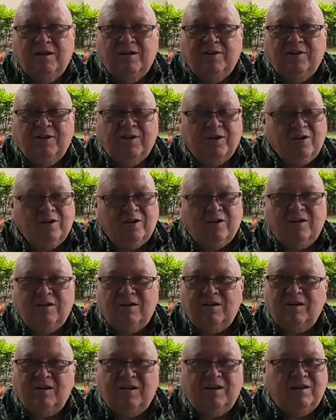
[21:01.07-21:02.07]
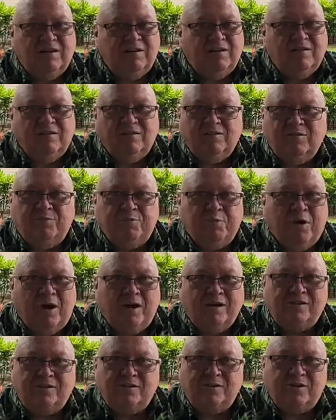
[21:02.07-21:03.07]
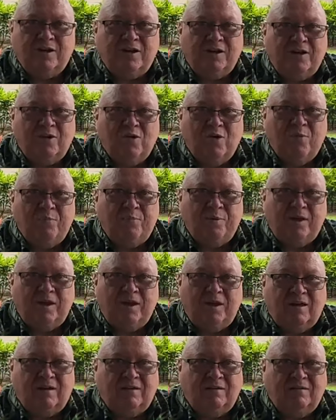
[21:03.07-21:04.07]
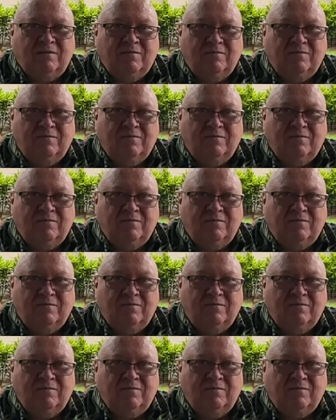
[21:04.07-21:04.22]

prices are going to go up again.